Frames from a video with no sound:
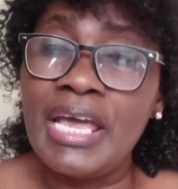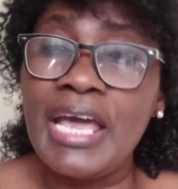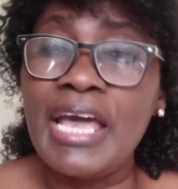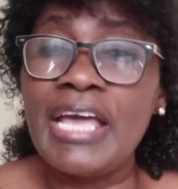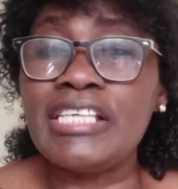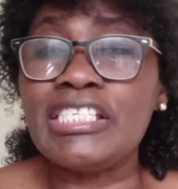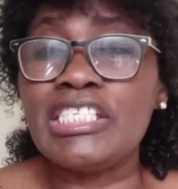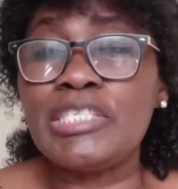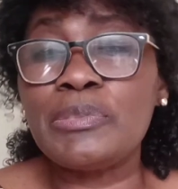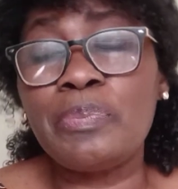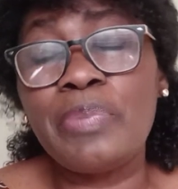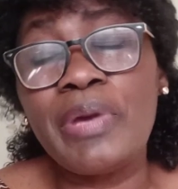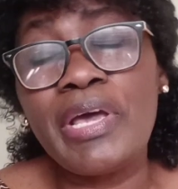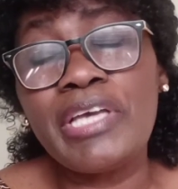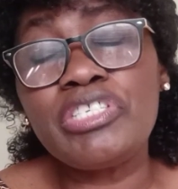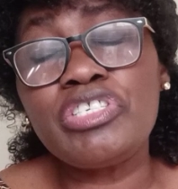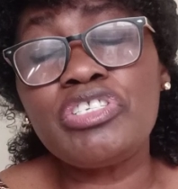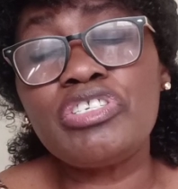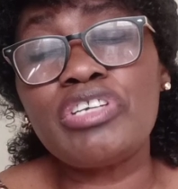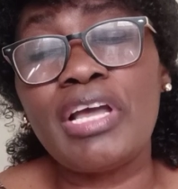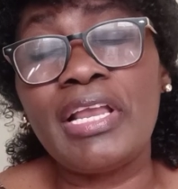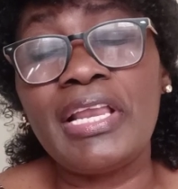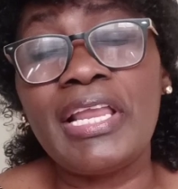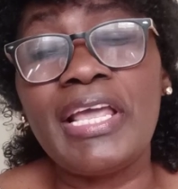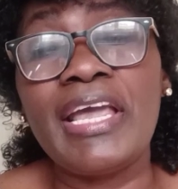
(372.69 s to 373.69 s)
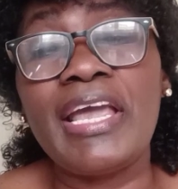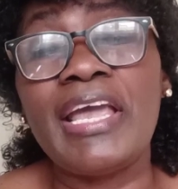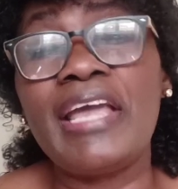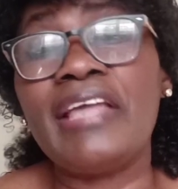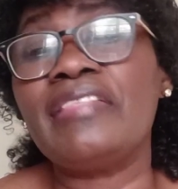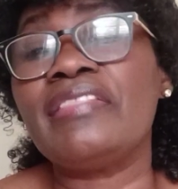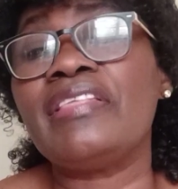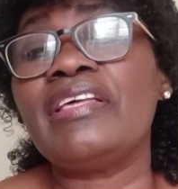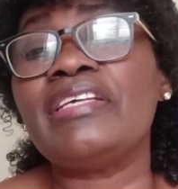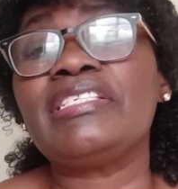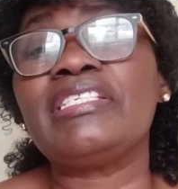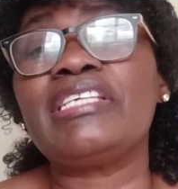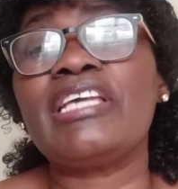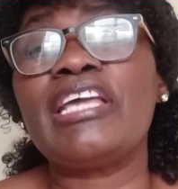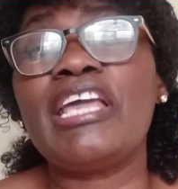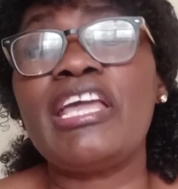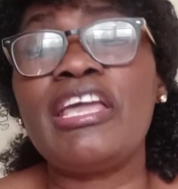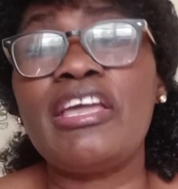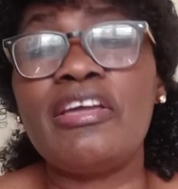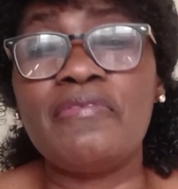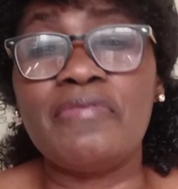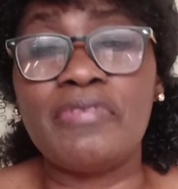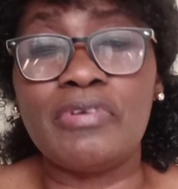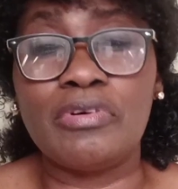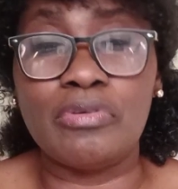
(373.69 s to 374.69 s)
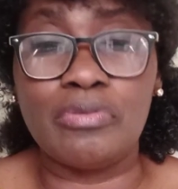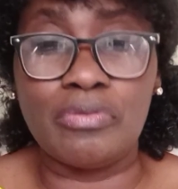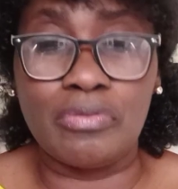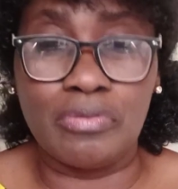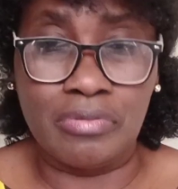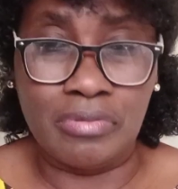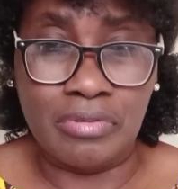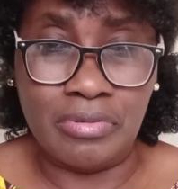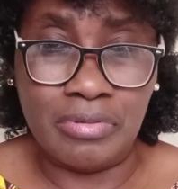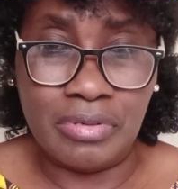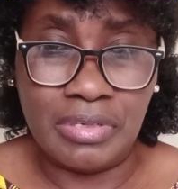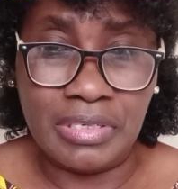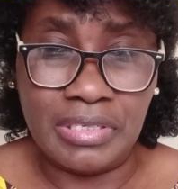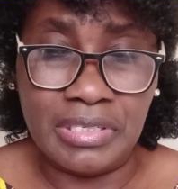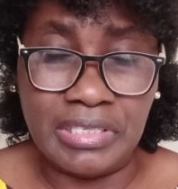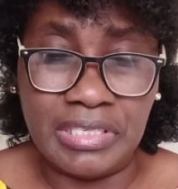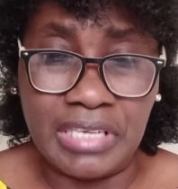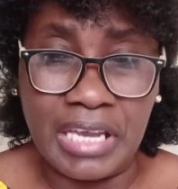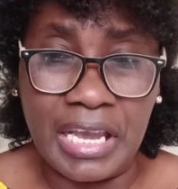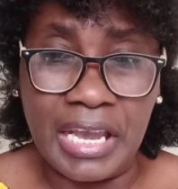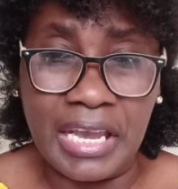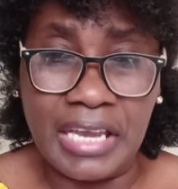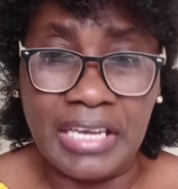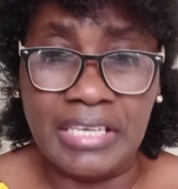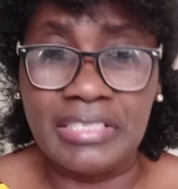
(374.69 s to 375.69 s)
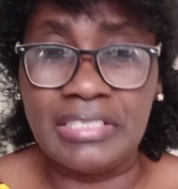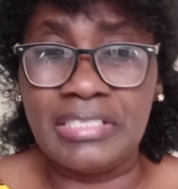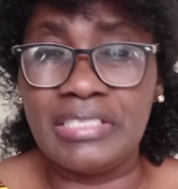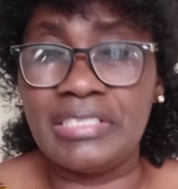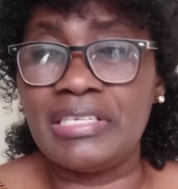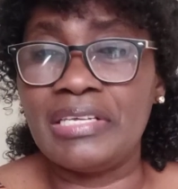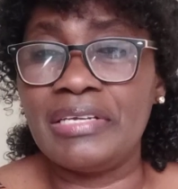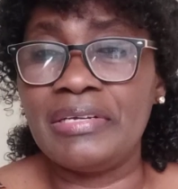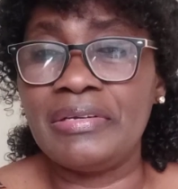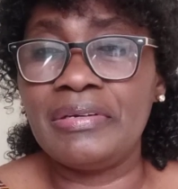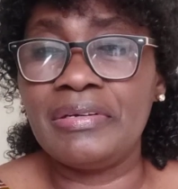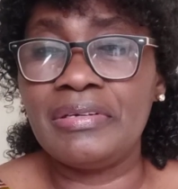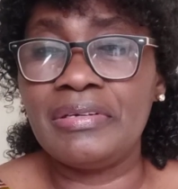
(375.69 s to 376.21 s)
especially in these evil days.